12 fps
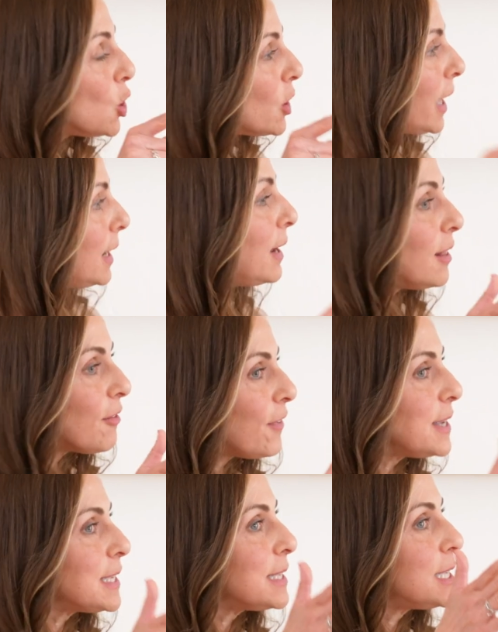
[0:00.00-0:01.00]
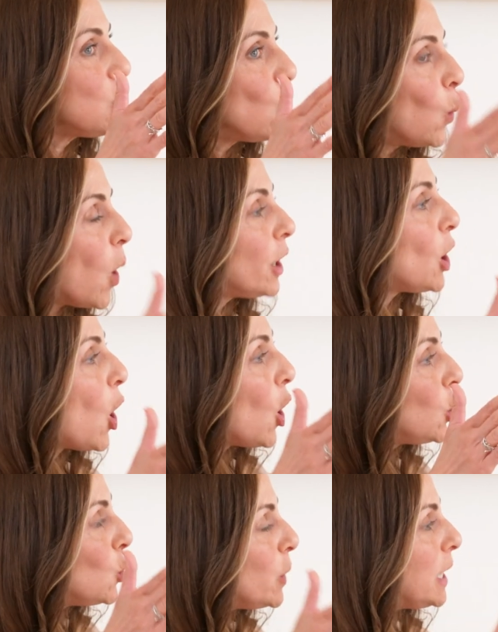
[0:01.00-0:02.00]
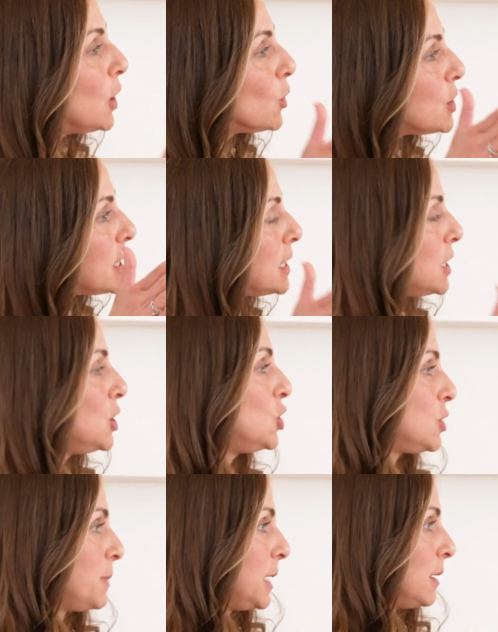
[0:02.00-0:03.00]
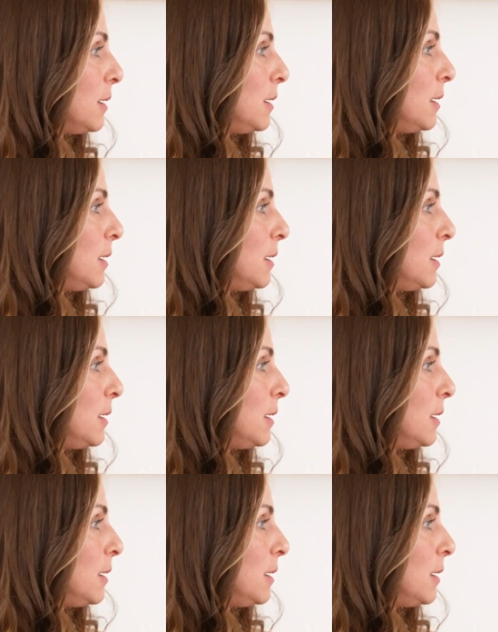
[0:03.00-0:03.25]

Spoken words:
look at it in the face and see, what are you here to teach me?